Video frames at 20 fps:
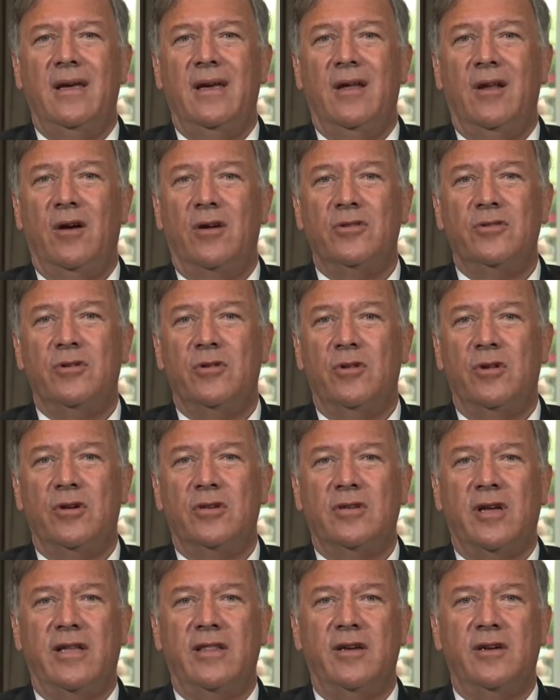It also
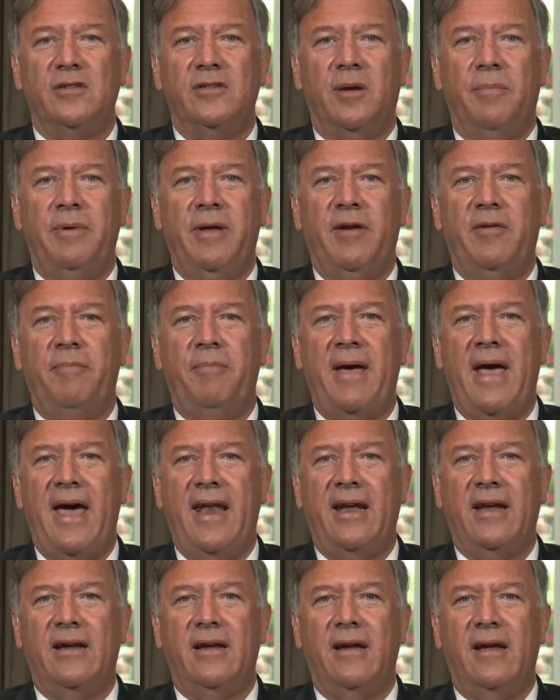looks like there's a bit of
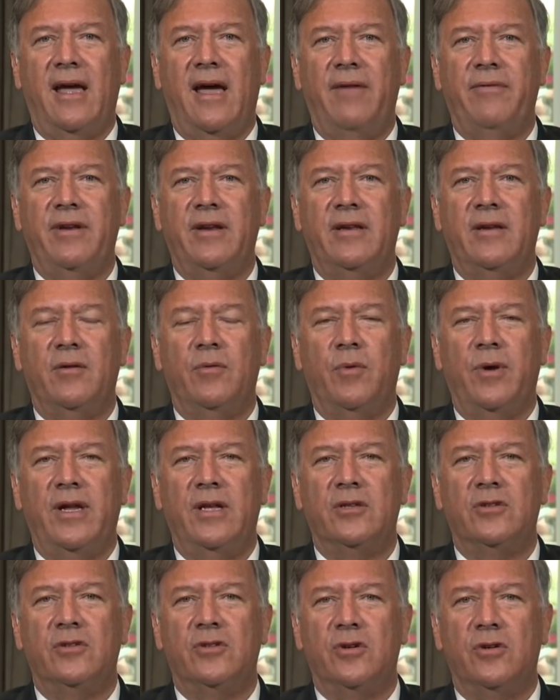panic having to
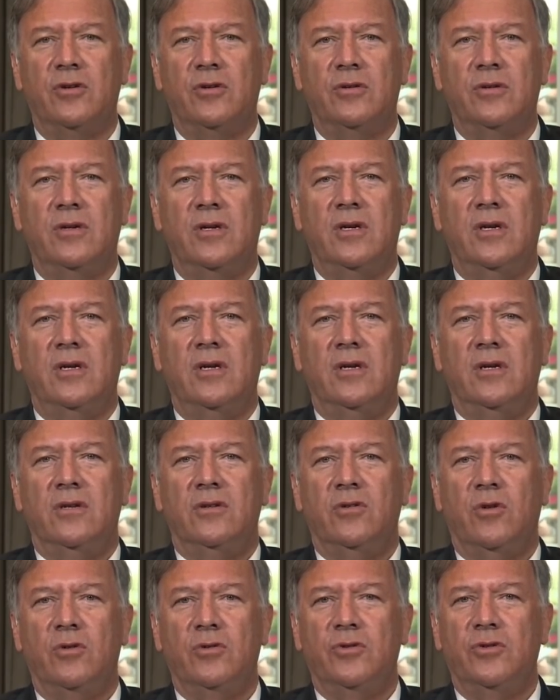reinsert
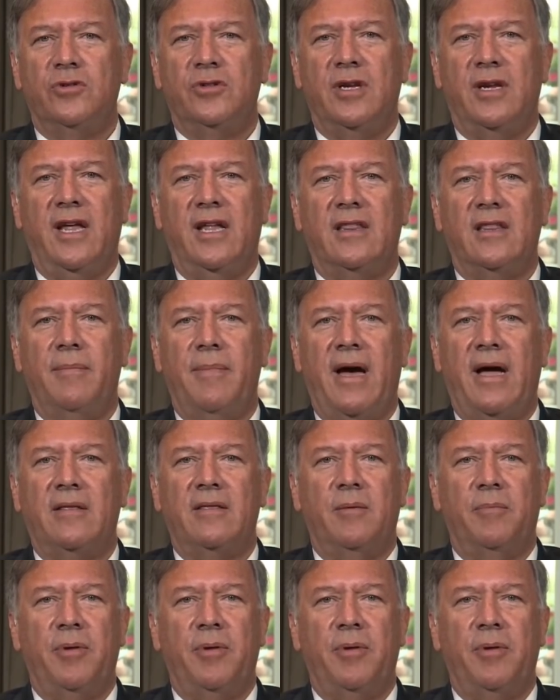soldiers to get them out.